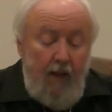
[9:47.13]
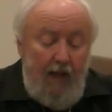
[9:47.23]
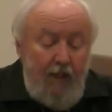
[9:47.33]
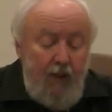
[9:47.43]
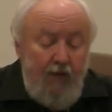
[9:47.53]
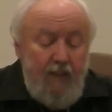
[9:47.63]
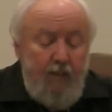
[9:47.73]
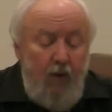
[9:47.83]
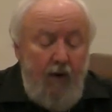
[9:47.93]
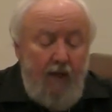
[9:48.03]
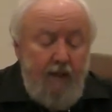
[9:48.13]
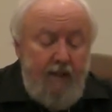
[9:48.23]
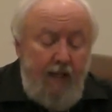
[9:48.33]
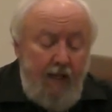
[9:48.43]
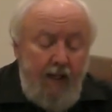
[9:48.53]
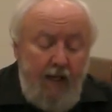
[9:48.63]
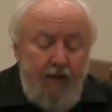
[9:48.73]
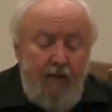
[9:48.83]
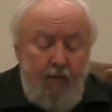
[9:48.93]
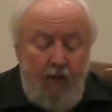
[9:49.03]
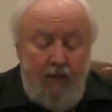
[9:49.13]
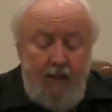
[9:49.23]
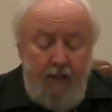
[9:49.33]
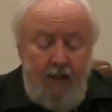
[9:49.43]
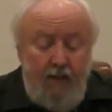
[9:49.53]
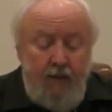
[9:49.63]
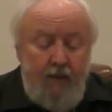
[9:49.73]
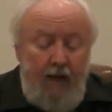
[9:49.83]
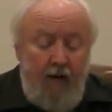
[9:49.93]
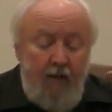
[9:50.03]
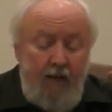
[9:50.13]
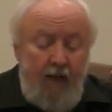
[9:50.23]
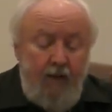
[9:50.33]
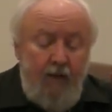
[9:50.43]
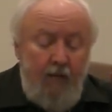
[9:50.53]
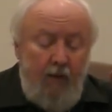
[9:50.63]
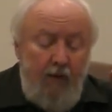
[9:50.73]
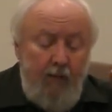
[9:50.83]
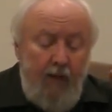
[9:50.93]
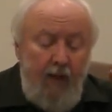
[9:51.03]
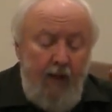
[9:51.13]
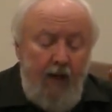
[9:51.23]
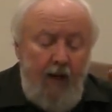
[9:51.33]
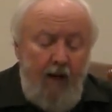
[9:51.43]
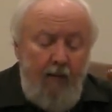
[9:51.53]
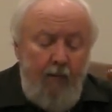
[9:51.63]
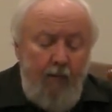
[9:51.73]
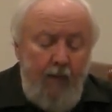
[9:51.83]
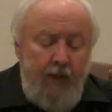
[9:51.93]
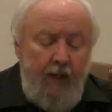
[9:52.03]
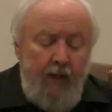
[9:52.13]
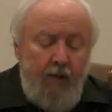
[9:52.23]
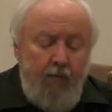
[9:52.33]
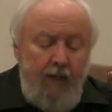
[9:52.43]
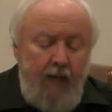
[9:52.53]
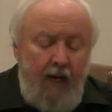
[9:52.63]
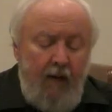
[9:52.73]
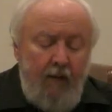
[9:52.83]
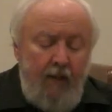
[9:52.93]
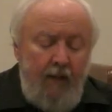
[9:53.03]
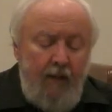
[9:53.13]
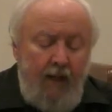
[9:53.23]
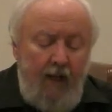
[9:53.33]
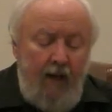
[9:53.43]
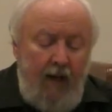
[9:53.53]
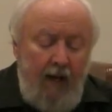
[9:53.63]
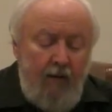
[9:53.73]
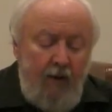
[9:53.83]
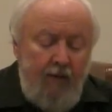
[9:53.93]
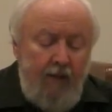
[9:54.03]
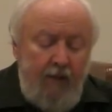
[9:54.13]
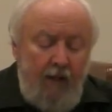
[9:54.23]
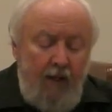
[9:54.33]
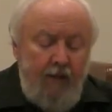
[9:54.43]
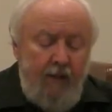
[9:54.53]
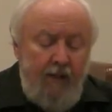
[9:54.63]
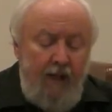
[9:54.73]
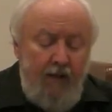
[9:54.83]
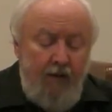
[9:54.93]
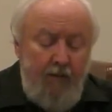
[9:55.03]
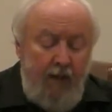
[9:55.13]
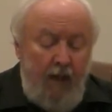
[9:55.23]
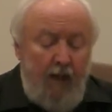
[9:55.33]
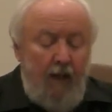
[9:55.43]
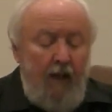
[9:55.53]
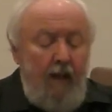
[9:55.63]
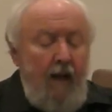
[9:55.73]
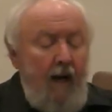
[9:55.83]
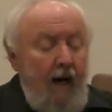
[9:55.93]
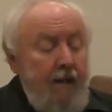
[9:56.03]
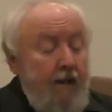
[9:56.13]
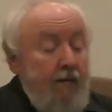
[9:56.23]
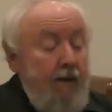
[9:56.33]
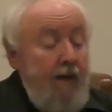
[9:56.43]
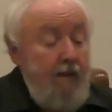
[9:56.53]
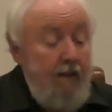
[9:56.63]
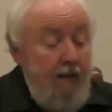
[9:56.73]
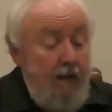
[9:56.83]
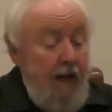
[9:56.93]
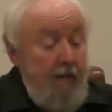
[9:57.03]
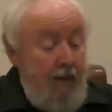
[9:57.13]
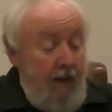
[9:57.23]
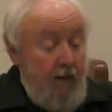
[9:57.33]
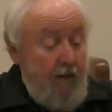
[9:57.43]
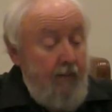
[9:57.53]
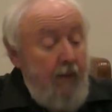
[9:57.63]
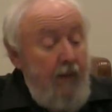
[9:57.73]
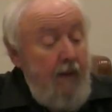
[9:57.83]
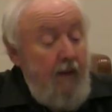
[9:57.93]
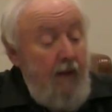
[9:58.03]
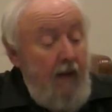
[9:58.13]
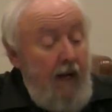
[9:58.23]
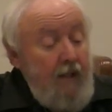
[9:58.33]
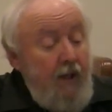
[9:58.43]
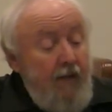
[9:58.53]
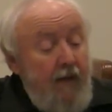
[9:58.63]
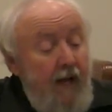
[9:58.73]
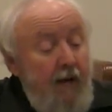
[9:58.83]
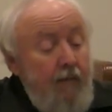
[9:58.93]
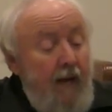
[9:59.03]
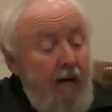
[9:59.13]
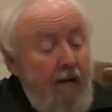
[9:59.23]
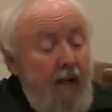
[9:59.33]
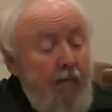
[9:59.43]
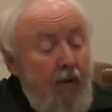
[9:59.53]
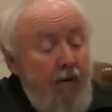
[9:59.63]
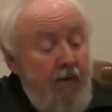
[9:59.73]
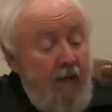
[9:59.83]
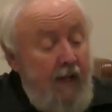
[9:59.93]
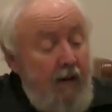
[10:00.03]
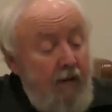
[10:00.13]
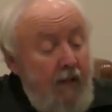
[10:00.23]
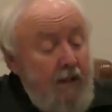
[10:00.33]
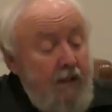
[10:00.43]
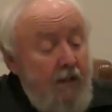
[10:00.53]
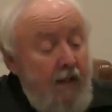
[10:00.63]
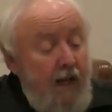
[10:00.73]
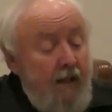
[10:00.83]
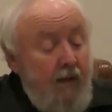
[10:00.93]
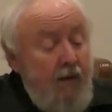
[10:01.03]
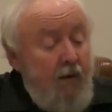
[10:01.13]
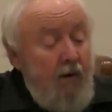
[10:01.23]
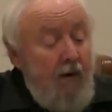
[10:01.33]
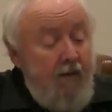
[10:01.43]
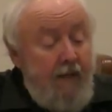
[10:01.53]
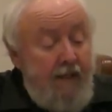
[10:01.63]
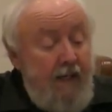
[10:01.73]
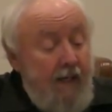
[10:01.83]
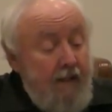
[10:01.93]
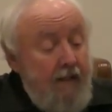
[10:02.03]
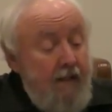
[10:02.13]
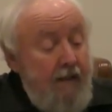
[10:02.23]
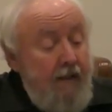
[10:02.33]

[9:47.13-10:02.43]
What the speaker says: And Jehovah spoke suddenly unto Moses, and unto Aaron, and to Miriam, come ye three out unto the tent of meeting. And the three came out. And Jehovah came down in a pillar of cloud and stood at the door of the tent.